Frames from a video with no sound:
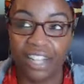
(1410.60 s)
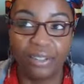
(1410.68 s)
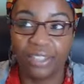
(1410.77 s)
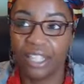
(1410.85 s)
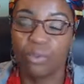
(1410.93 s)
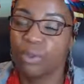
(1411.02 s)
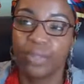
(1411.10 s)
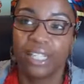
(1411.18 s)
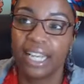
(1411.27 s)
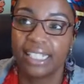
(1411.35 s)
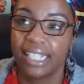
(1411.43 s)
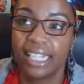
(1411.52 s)
I don't think we
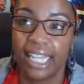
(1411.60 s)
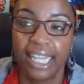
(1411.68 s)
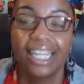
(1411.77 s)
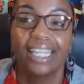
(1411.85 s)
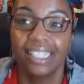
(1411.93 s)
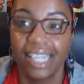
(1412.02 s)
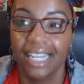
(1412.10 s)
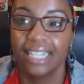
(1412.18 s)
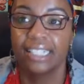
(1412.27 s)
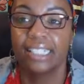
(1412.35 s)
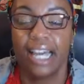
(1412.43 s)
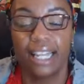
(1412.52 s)
realize that. Like, it
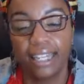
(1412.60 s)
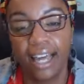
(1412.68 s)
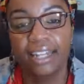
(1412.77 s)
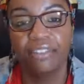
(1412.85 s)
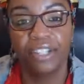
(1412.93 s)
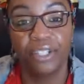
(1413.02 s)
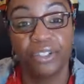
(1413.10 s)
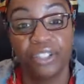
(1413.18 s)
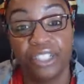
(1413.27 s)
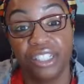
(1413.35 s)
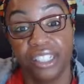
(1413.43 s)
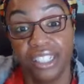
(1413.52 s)
takes a lot of
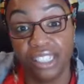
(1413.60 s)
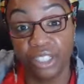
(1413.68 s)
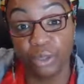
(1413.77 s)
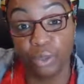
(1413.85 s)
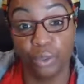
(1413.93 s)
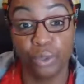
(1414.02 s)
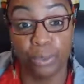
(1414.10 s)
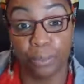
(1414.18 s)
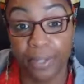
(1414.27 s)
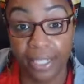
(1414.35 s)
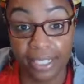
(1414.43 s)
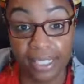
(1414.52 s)
energy to continue to
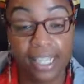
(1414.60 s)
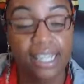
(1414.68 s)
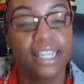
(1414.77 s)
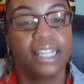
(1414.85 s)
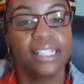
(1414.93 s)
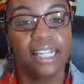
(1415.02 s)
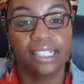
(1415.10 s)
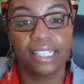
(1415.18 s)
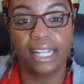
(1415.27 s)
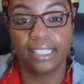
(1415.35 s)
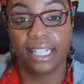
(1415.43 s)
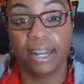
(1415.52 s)
suppress. It takes
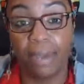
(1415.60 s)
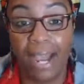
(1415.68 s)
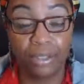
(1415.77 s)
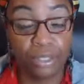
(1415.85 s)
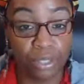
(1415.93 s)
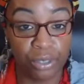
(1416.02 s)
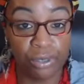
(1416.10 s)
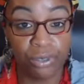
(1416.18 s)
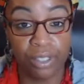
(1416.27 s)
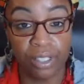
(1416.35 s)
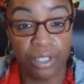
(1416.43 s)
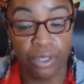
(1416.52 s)
a lot to come out
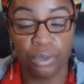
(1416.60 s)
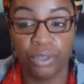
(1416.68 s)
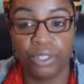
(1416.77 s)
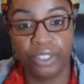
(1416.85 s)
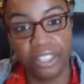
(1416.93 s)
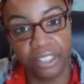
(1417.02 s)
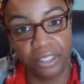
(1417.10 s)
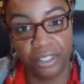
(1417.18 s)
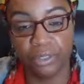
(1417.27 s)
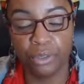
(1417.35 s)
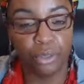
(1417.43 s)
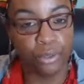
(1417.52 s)
too, through your
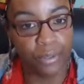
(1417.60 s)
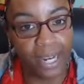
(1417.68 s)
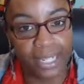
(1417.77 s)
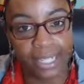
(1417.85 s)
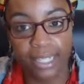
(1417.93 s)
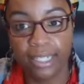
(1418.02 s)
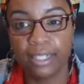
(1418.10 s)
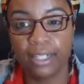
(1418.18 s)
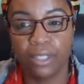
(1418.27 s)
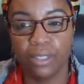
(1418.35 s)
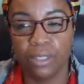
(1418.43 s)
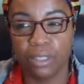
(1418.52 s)
tears or through writing,
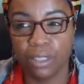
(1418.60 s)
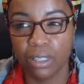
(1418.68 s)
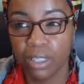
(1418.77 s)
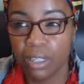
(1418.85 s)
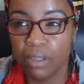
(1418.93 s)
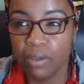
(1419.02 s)
because